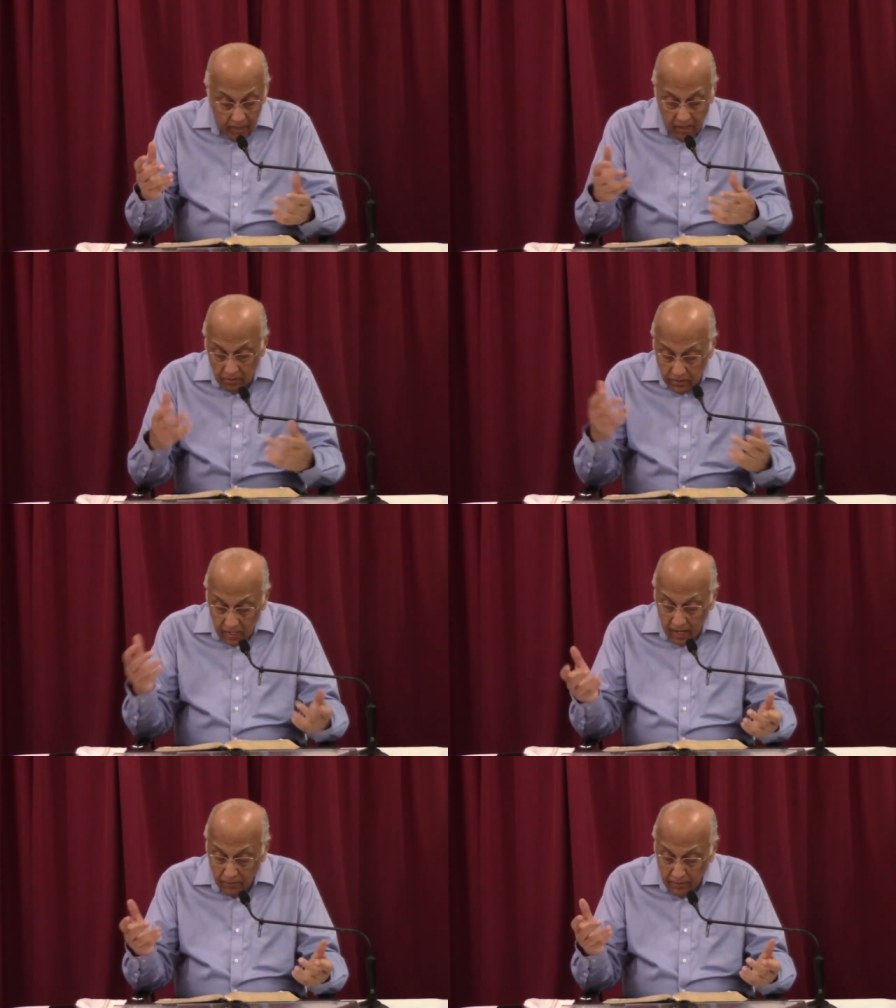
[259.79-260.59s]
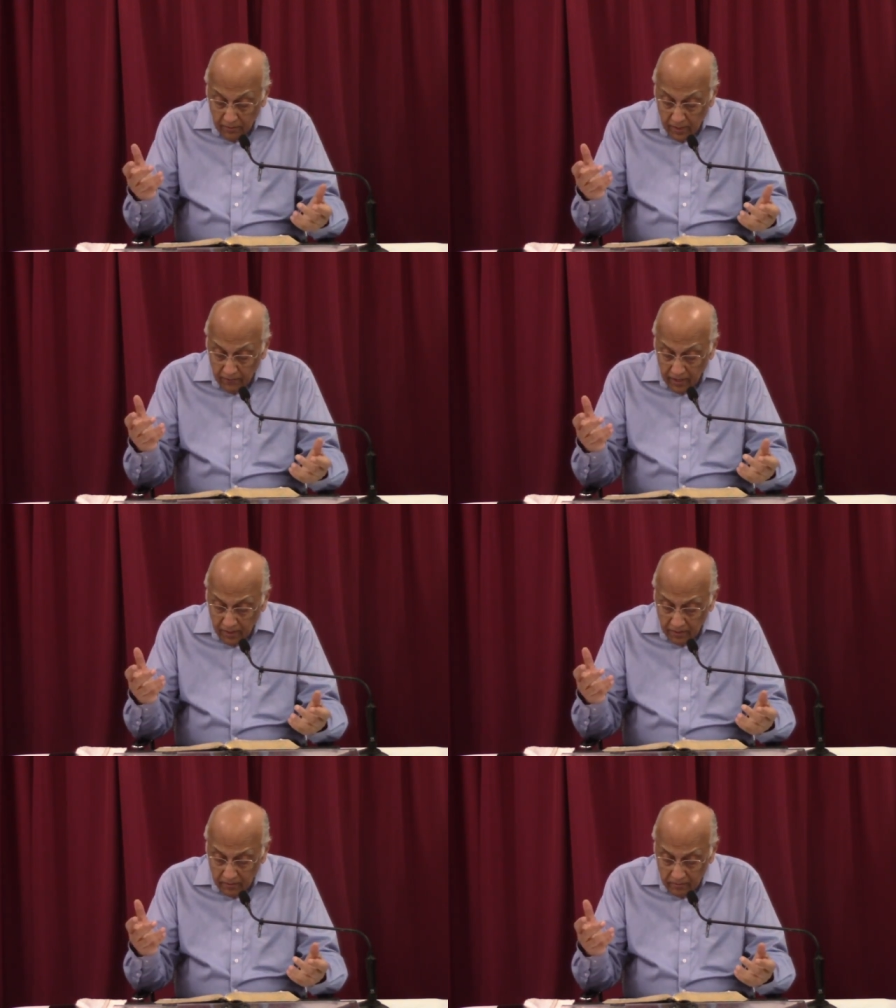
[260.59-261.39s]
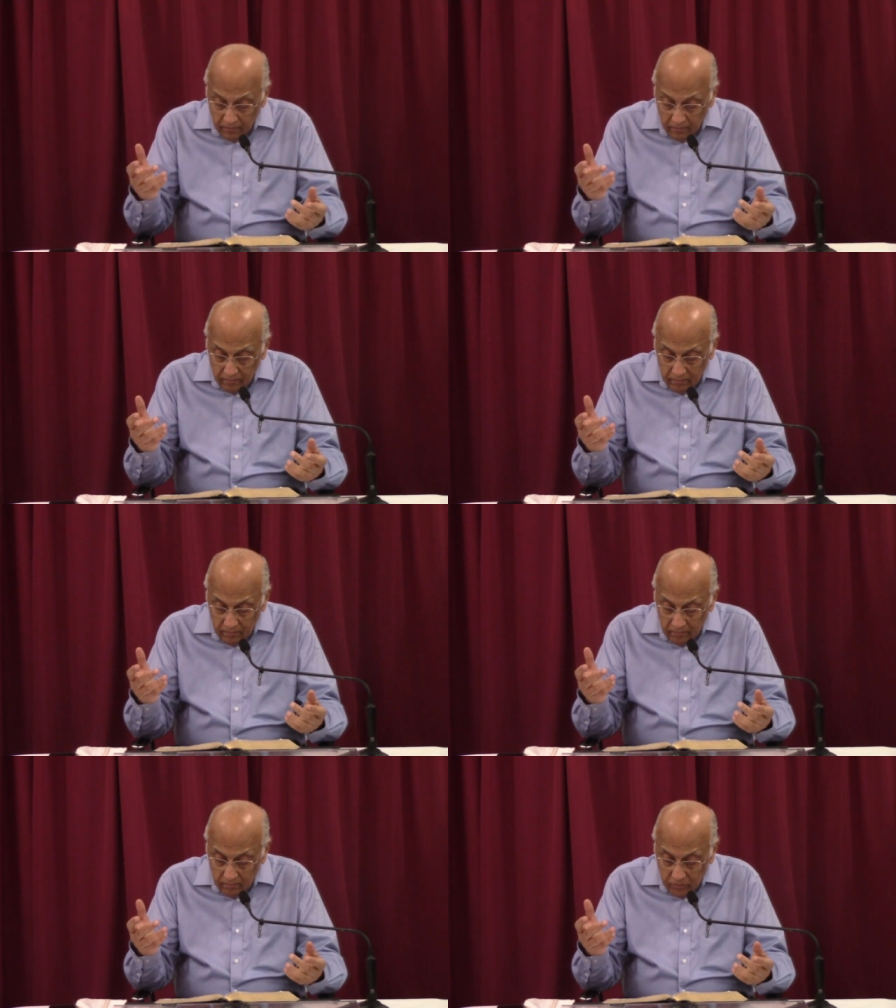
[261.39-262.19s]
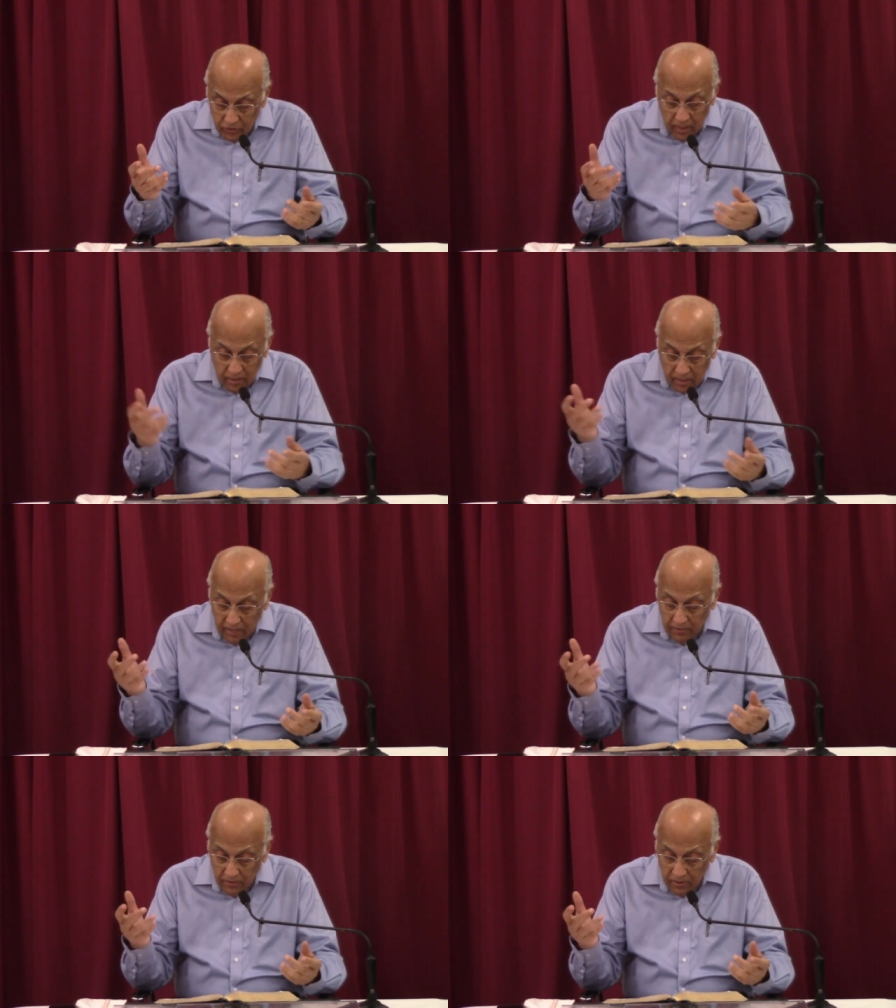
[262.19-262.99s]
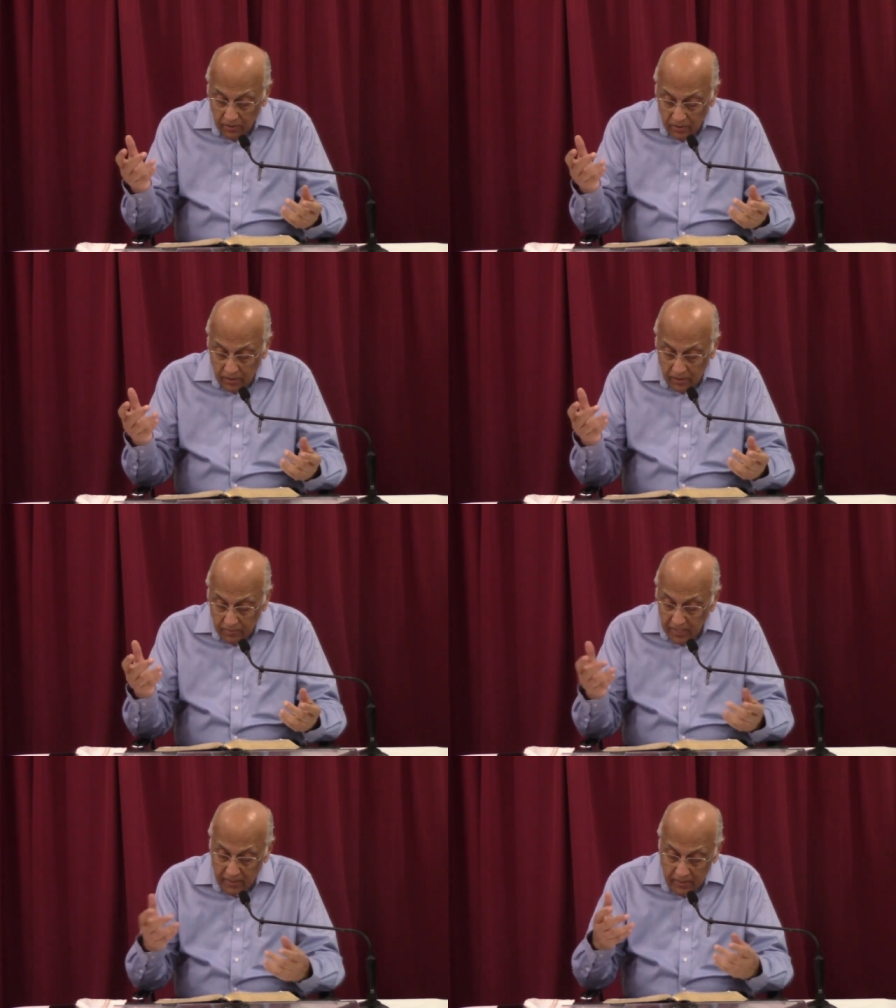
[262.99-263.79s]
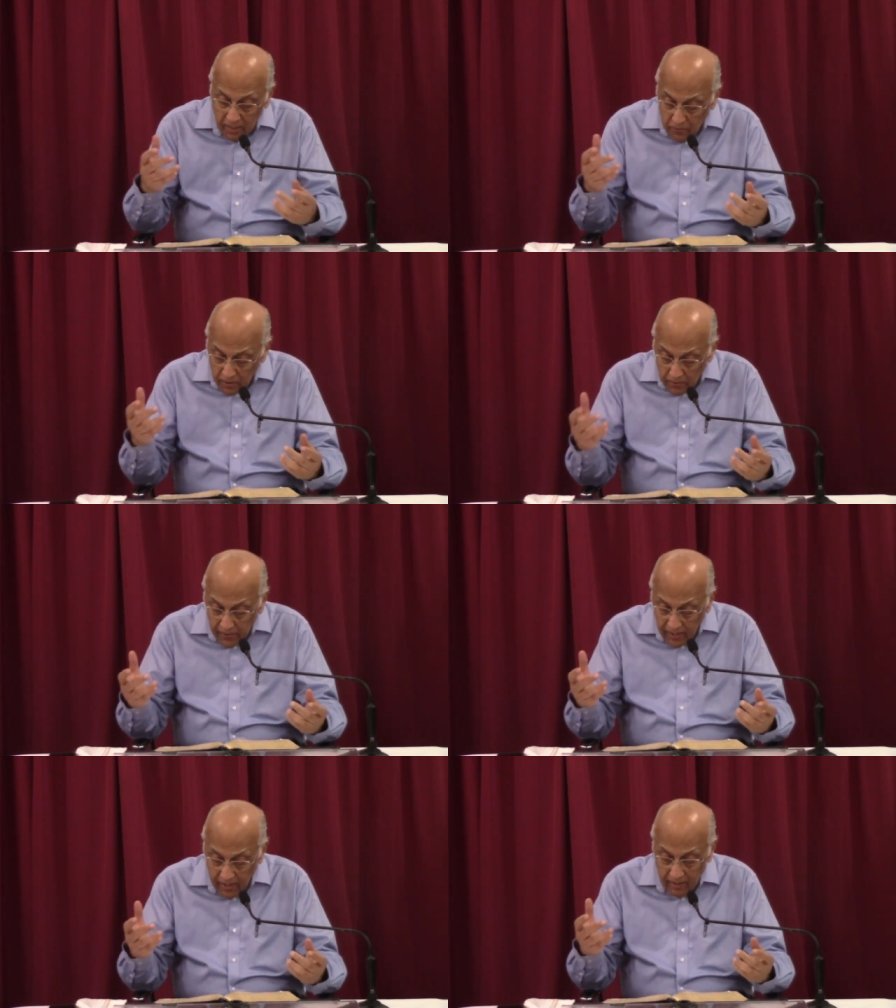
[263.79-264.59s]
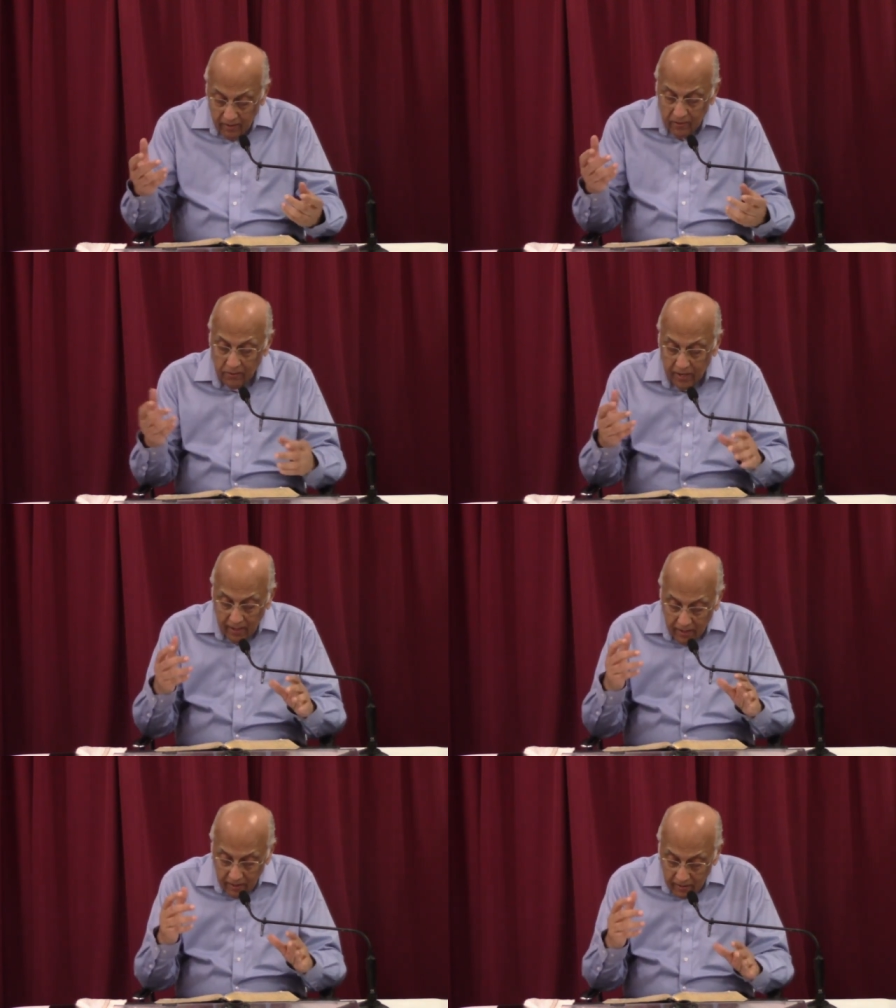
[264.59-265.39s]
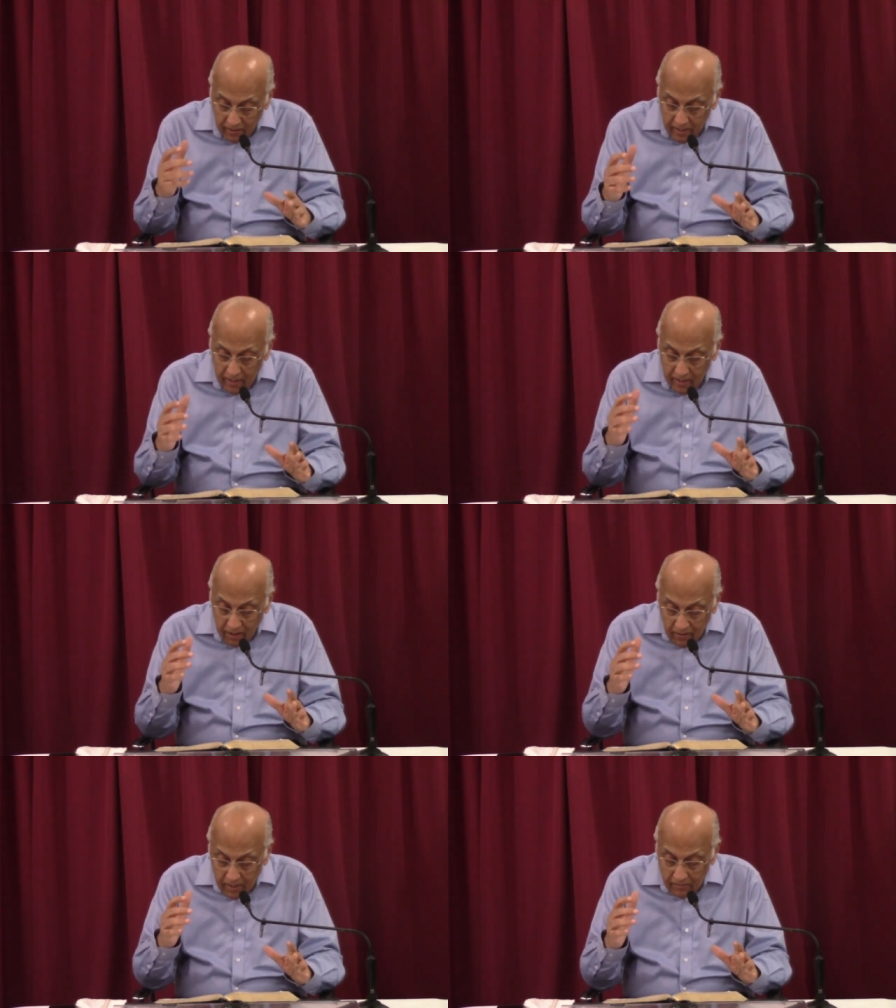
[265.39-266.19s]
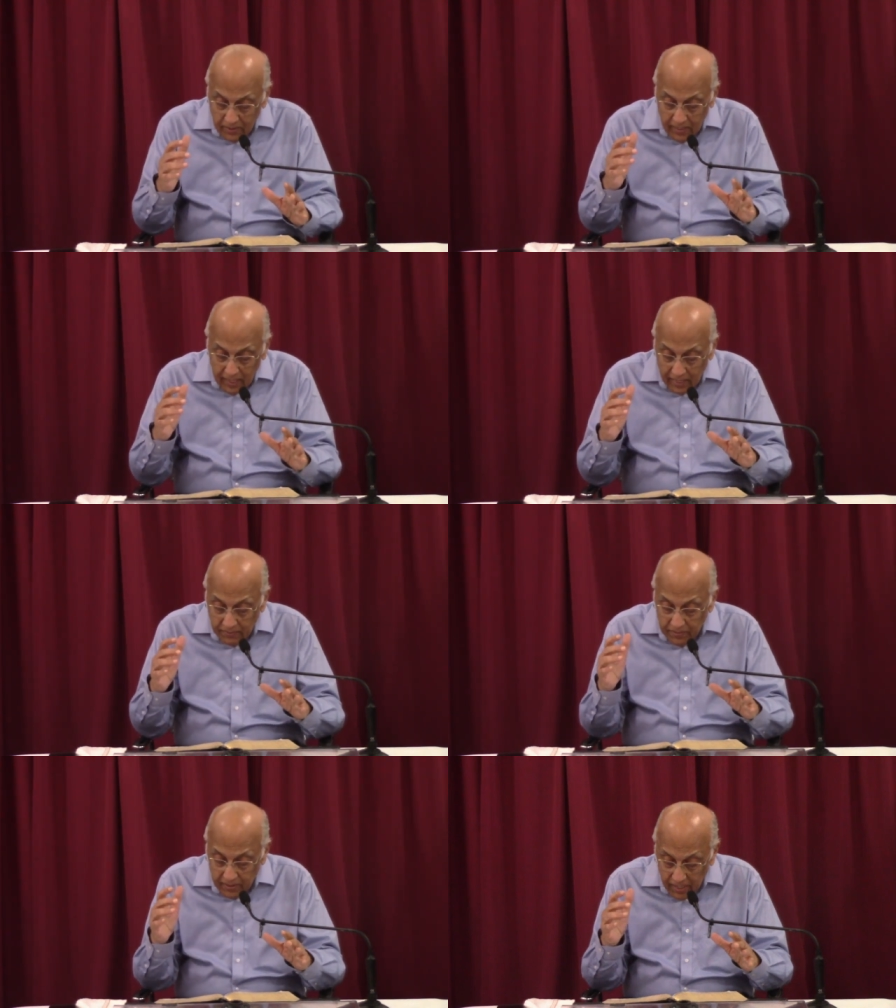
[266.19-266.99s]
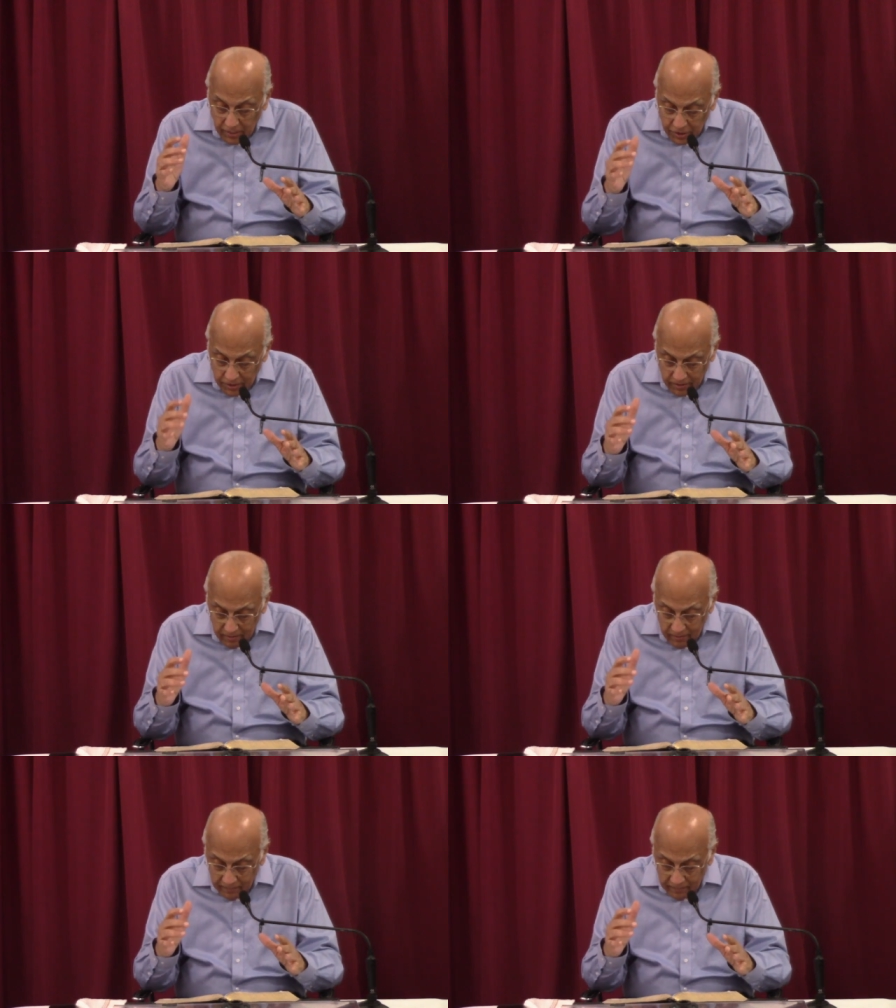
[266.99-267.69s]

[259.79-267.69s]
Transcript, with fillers: And you say, How have we defiled you? You say, The table of the Lord is despised. In what way? Okay, here now comes the explanation.